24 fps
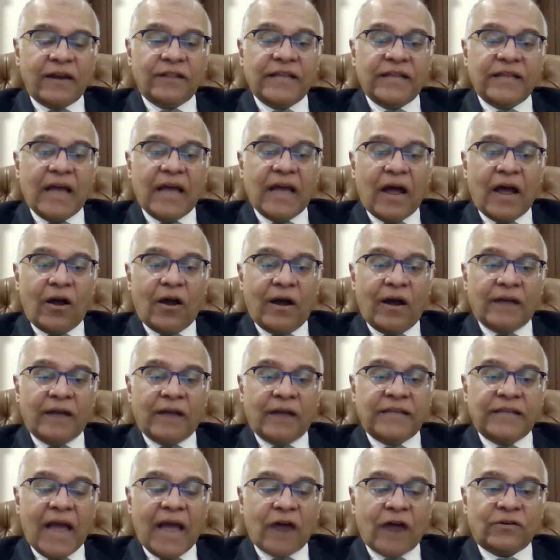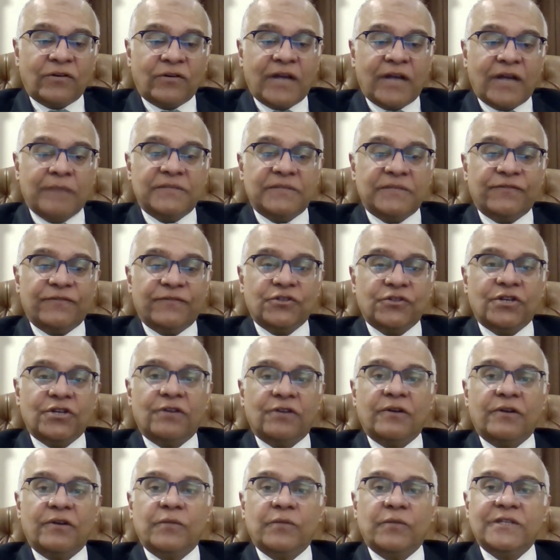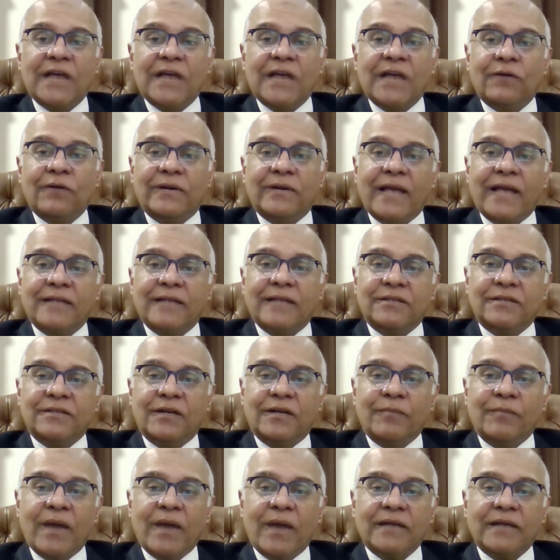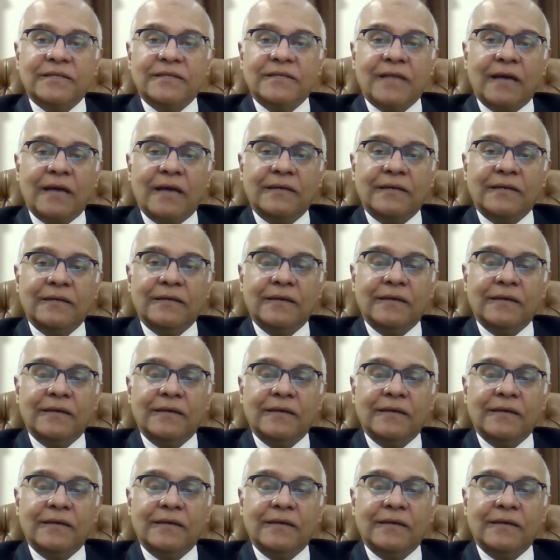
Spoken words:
the outcomes for children with childhood cancer in Pakistan.